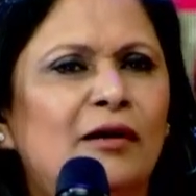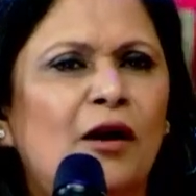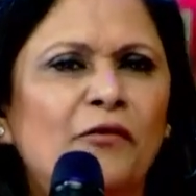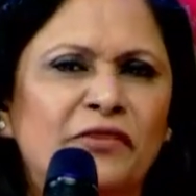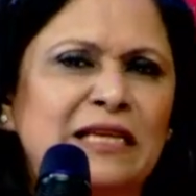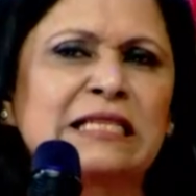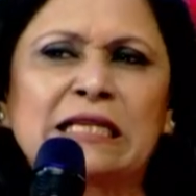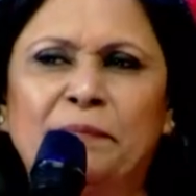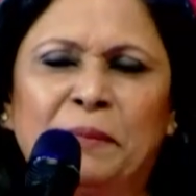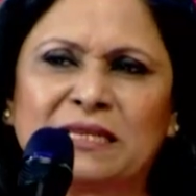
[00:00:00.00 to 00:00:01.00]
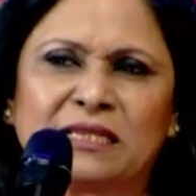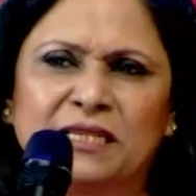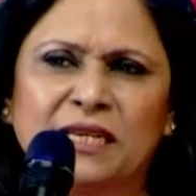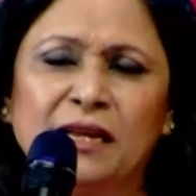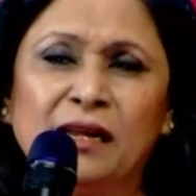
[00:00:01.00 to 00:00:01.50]
of this
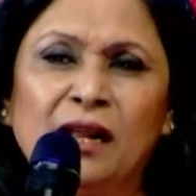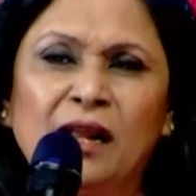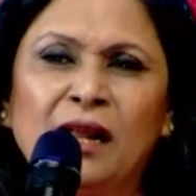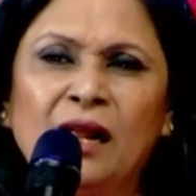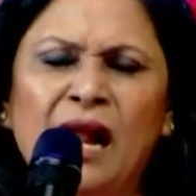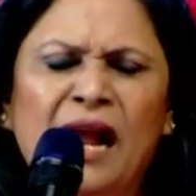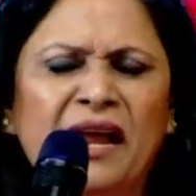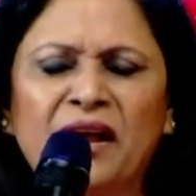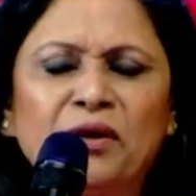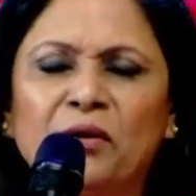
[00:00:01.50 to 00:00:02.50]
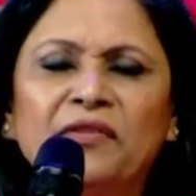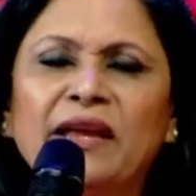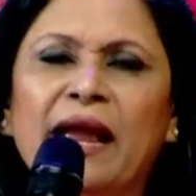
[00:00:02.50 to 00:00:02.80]
capacity, and I don't think